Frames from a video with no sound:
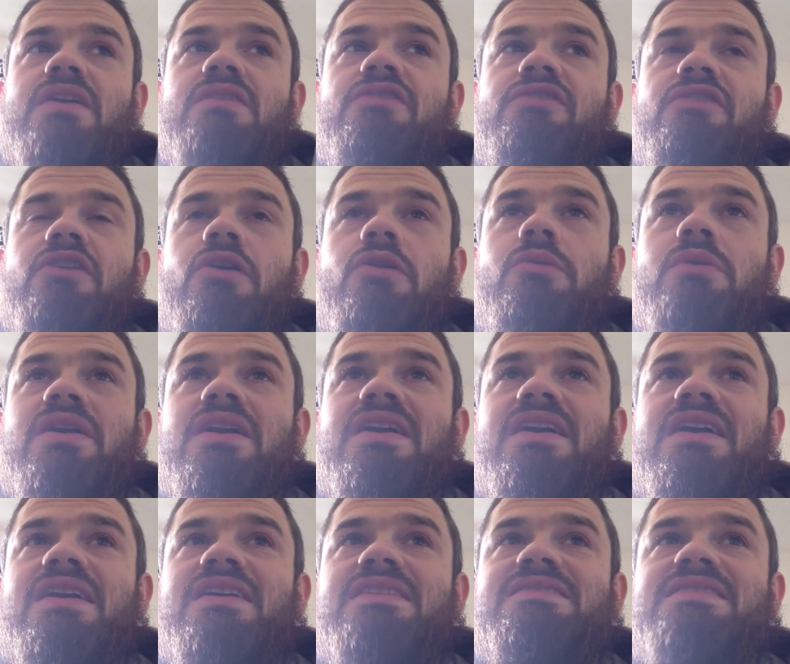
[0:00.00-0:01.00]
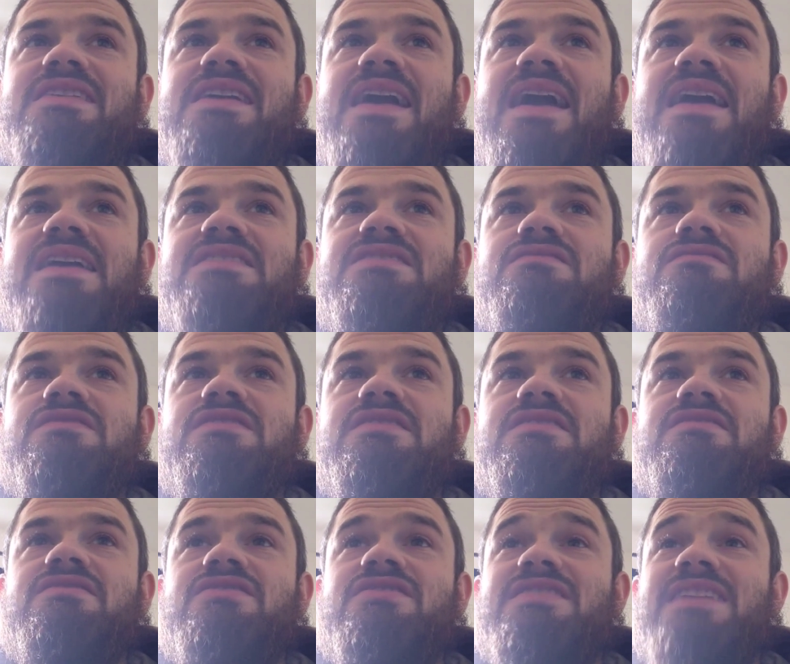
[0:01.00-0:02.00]
So it's a case of
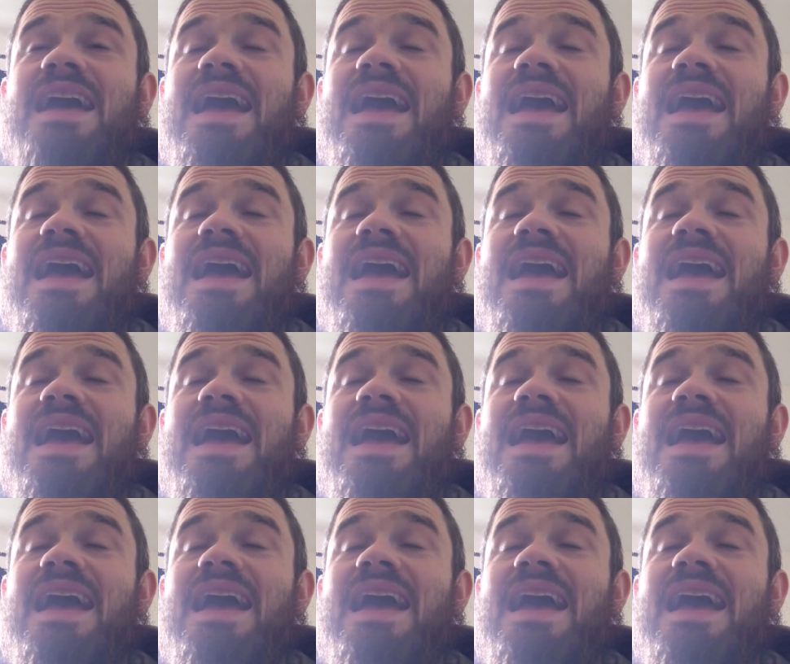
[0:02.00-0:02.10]
just